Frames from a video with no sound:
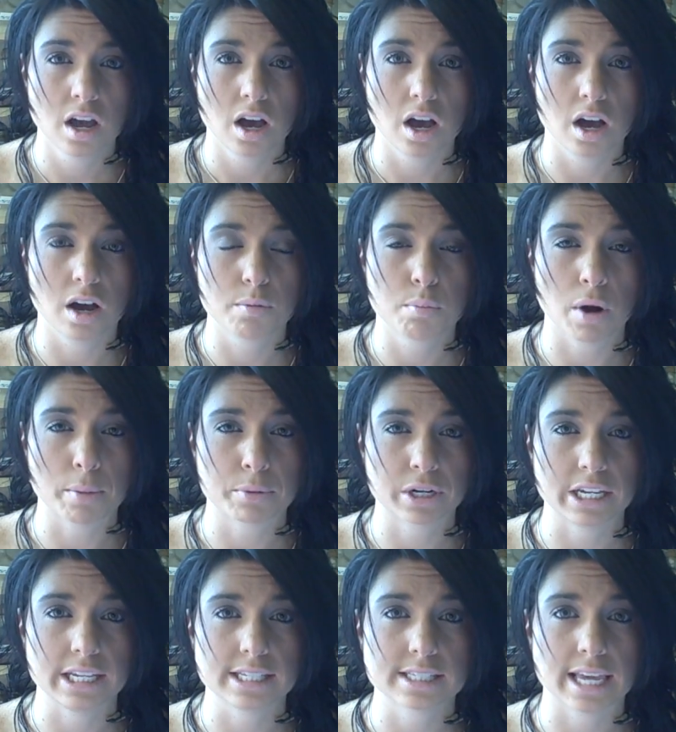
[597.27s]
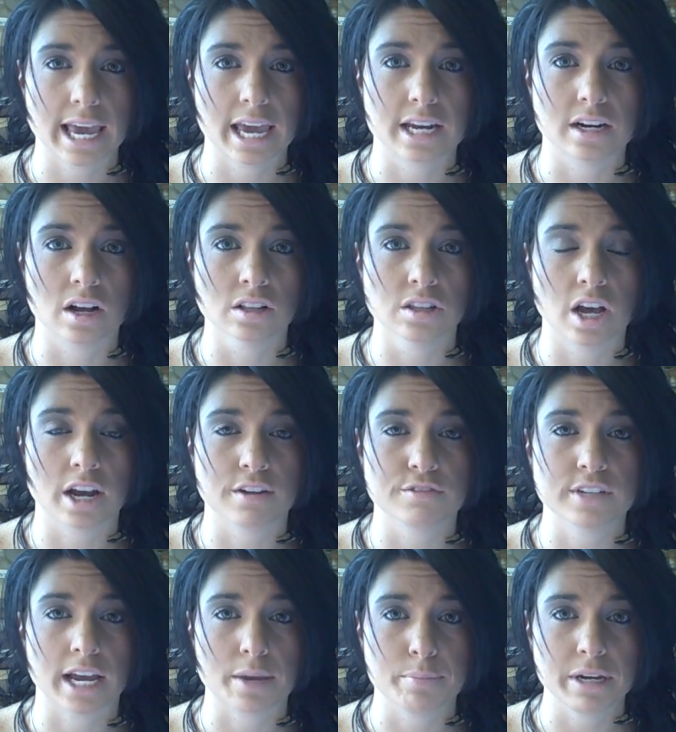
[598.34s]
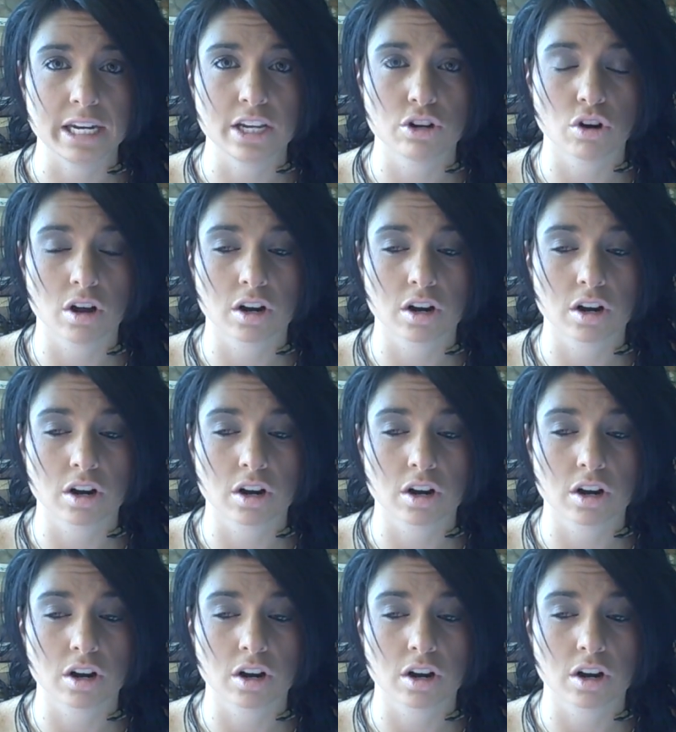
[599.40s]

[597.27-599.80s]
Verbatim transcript: uh, properties and a lot of diabetes